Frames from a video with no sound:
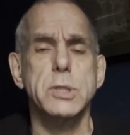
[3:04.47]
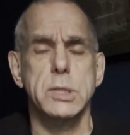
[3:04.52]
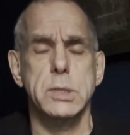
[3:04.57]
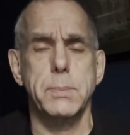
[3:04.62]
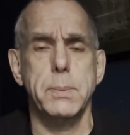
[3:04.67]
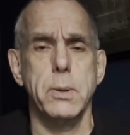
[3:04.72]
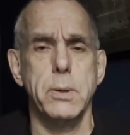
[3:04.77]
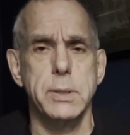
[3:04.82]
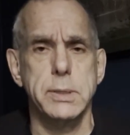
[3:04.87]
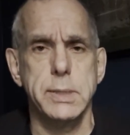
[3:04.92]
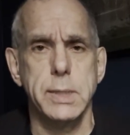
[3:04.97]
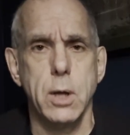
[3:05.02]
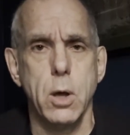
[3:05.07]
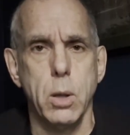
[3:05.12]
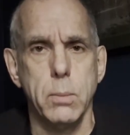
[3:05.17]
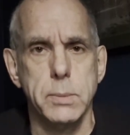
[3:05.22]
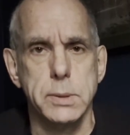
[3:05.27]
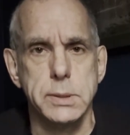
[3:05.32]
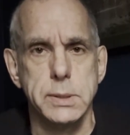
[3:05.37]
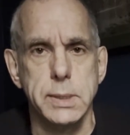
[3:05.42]
experiencing
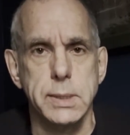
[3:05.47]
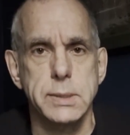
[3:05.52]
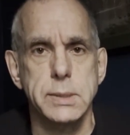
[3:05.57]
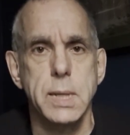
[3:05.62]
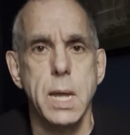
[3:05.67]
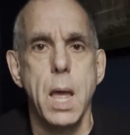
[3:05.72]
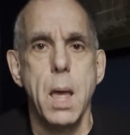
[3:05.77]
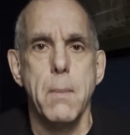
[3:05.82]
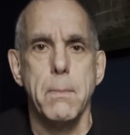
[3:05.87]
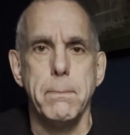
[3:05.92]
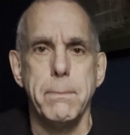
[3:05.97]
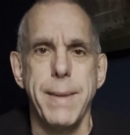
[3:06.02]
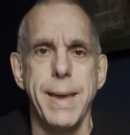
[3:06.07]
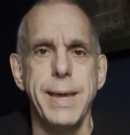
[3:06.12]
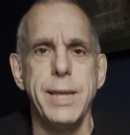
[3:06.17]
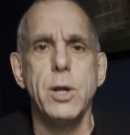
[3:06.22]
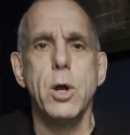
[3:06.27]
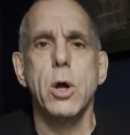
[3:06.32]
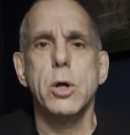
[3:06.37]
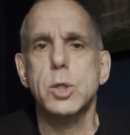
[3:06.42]
homelessness,
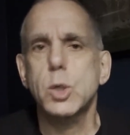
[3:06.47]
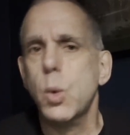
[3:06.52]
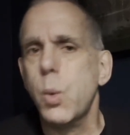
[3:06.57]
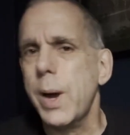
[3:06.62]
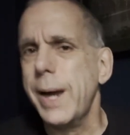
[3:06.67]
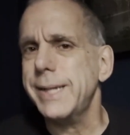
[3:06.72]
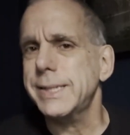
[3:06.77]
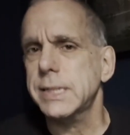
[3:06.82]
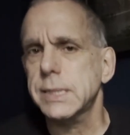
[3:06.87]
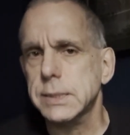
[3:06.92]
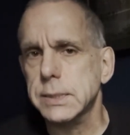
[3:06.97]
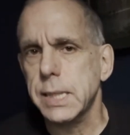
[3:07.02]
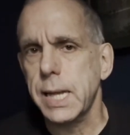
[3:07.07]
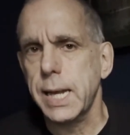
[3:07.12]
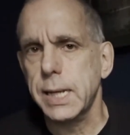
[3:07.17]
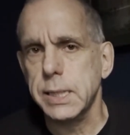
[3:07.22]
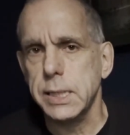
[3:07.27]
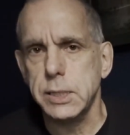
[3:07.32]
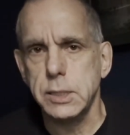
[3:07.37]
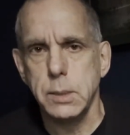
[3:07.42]
men are twice as
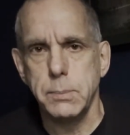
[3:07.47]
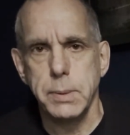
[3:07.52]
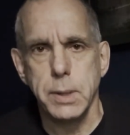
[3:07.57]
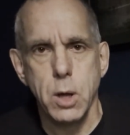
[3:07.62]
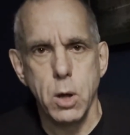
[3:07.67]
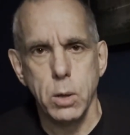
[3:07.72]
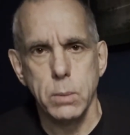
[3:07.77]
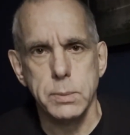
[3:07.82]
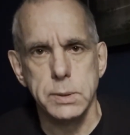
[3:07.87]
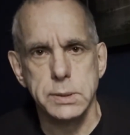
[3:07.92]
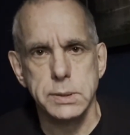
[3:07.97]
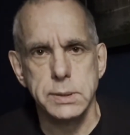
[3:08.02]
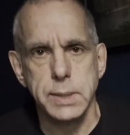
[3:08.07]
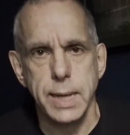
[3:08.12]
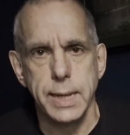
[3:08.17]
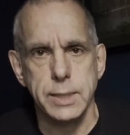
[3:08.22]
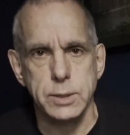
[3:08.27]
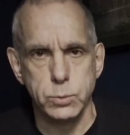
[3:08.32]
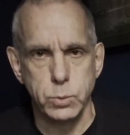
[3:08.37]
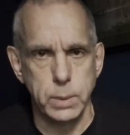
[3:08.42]
likely to be homeless
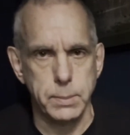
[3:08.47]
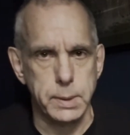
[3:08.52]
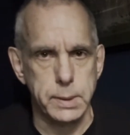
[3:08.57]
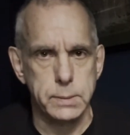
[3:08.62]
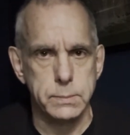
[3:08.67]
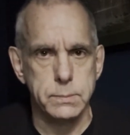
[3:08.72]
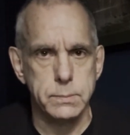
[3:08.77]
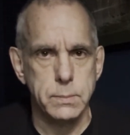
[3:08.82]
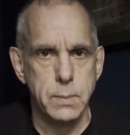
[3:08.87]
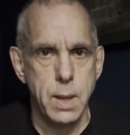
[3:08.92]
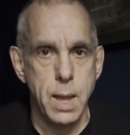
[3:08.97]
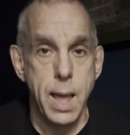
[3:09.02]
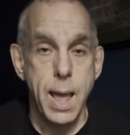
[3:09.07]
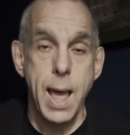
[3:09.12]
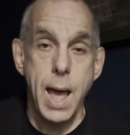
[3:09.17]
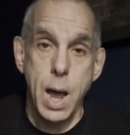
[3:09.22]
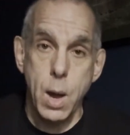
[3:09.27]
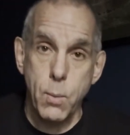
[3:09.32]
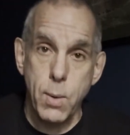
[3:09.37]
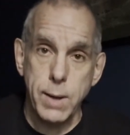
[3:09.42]
as women.
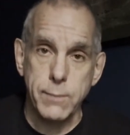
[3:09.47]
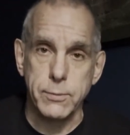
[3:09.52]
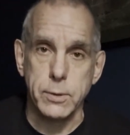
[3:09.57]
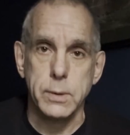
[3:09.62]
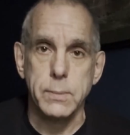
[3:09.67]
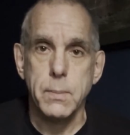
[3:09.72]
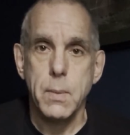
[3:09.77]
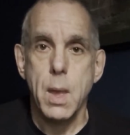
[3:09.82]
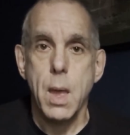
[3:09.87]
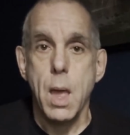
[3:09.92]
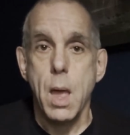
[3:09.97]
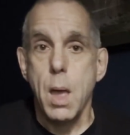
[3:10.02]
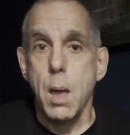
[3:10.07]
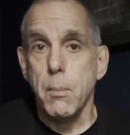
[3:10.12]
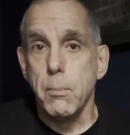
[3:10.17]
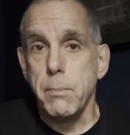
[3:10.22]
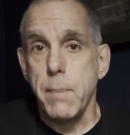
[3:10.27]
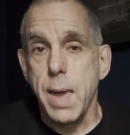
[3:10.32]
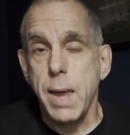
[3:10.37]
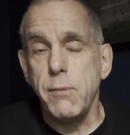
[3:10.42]
However,
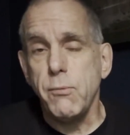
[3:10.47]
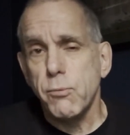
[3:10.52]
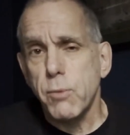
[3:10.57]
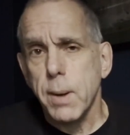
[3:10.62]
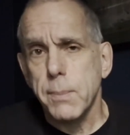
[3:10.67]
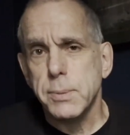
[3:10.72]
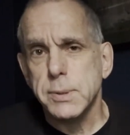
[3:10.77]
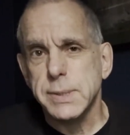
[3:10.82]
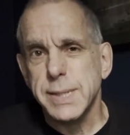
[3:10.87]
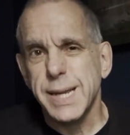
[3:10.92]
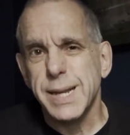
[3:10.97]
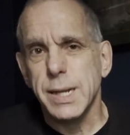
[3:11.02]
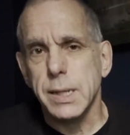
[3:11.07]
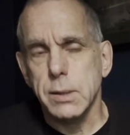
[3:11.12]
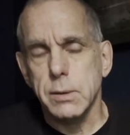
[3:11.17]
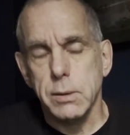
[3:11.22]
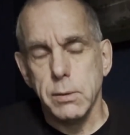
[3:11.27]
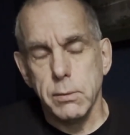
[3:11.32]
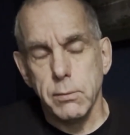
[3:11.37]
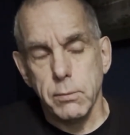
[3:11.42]
men represent
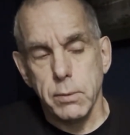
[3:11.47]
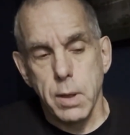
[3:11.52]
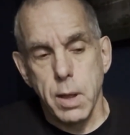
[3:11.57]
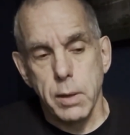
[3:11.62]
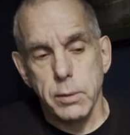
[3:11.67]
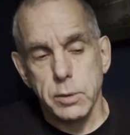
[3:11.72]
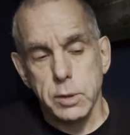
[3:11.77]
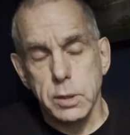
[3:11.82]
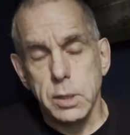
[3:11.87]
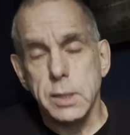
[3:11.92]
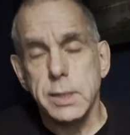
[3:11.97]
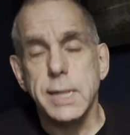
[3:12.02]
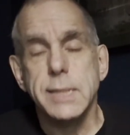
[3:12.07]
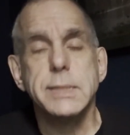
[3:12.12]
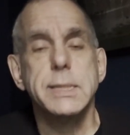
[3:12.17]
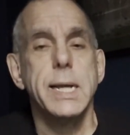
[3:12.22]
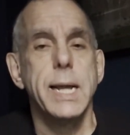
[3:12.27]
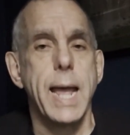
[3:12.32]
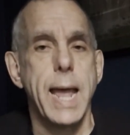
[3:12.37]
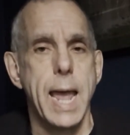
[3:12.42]
a little less
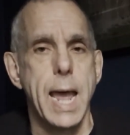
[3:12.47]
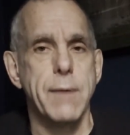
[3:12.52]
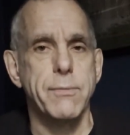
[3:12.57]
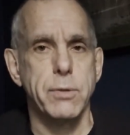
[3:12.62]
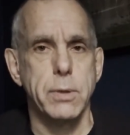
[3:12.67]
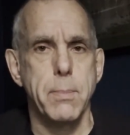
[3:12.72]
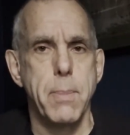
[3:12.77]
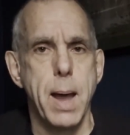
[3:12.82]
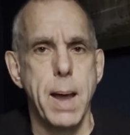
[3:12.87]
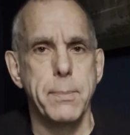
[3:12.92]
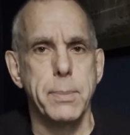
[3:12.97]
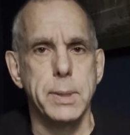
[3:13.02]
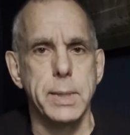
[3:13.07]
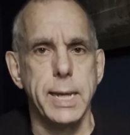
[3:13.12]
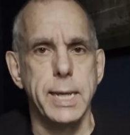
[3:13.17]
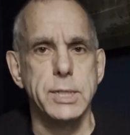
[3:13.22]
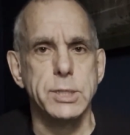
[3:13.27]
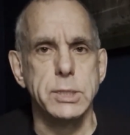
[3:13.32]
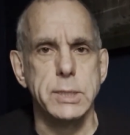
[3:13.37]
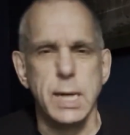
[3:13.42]
than half of the
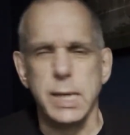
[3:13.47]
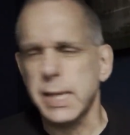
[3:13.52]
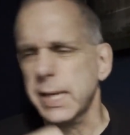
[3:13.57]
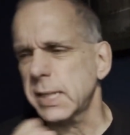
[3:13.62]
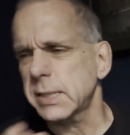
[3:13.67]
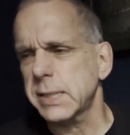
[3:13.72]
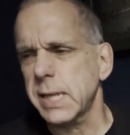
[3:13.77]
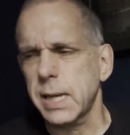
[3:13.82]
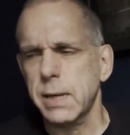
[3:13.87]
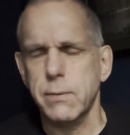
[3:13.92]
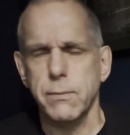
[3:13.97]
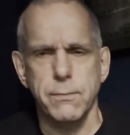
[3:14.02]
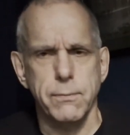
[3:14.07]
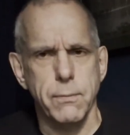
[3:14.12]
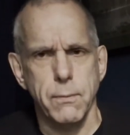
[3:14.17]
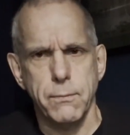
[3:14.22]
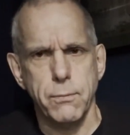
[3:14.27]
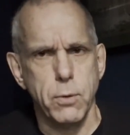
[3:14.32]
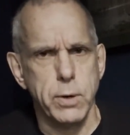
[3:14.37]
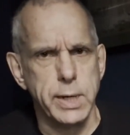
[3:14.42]
population. I think it's like
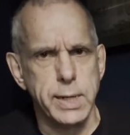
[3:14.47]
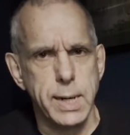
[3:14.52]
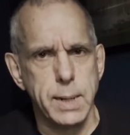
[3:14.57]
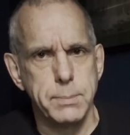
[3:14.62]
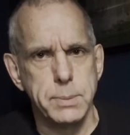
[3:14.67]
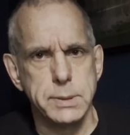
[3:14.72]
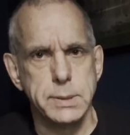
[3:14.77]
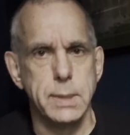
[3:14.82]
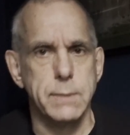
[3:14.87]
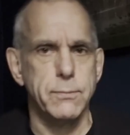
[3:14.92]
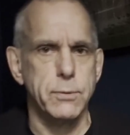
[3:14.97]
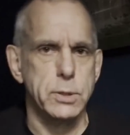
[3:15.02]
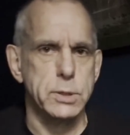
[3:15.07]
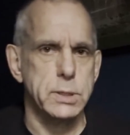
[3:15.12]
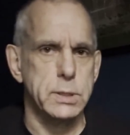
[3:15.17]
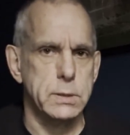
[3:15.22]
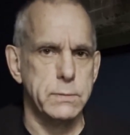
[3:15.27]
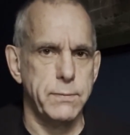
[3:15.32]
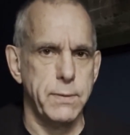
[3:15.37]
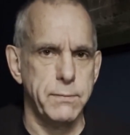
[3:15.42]
49%
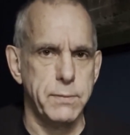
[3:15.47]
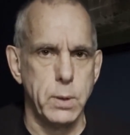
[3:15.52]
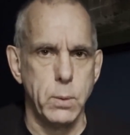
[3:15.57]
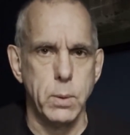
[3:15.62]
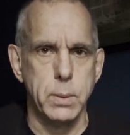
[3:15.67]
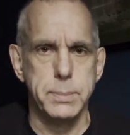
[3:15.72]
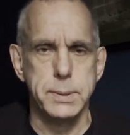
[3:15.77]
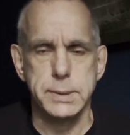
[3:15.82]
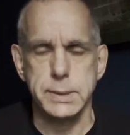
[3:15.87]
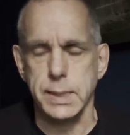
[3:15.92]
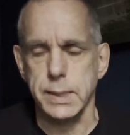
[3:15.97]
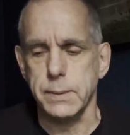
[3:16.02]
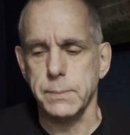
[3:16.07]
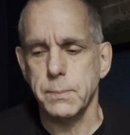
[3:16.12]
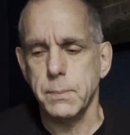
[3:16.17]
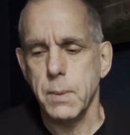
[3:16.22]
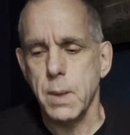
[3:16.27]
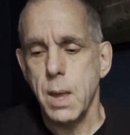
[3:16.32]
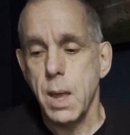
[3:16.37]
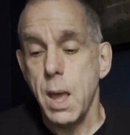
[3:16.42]
versus 51%.
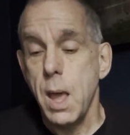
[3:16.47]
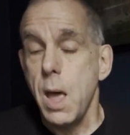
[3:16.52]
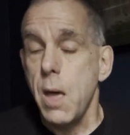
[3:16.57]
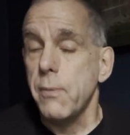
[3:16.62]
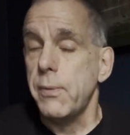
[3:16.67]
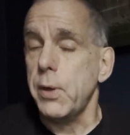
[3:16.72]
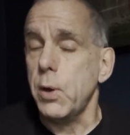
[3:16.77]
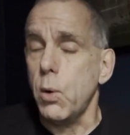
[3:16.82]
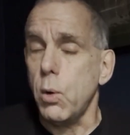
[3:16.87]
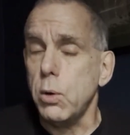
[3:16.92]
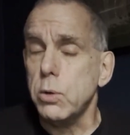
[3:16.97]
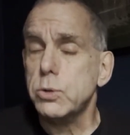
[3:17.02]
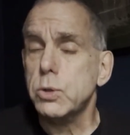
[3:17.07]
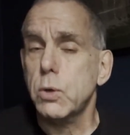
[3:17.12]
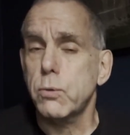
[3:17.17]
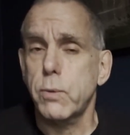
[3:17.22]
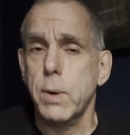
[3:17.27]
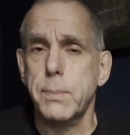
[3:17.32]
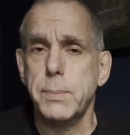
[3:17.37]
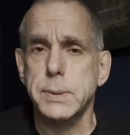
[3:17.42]
They also
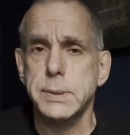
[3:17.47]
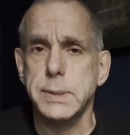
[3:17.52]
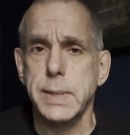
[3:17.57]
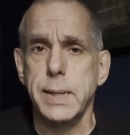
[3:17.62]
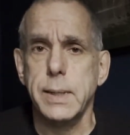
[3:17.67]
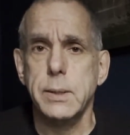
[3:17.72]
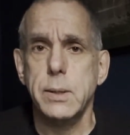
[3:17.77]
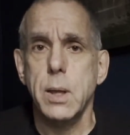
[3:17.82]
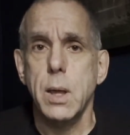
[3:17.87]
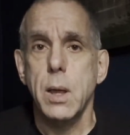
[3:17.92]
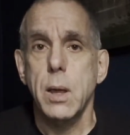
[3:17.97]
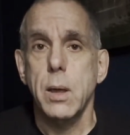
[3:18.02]
represent